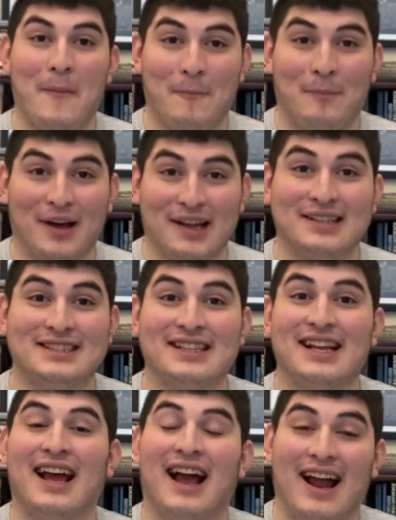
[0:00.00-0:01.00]
But
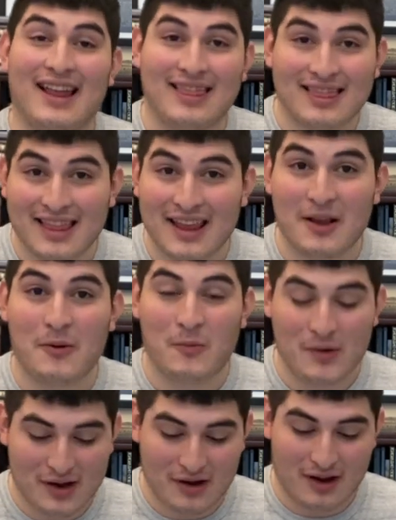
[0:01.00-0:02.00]
I think we
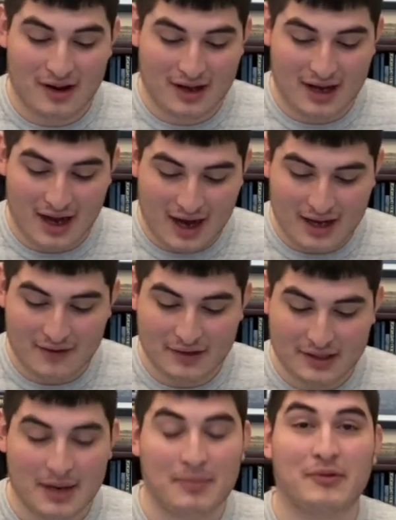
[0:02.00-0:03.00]
got kind of the
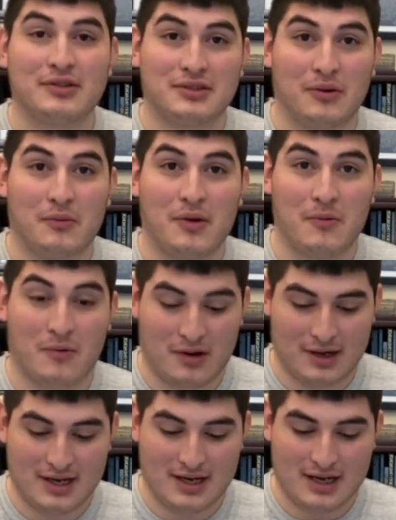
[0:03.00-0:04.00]
type of result we
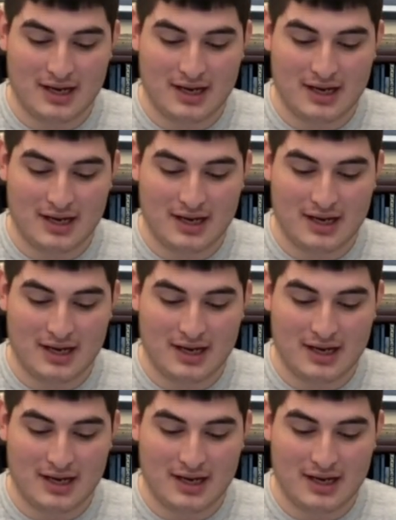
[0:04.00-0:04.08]
wanted.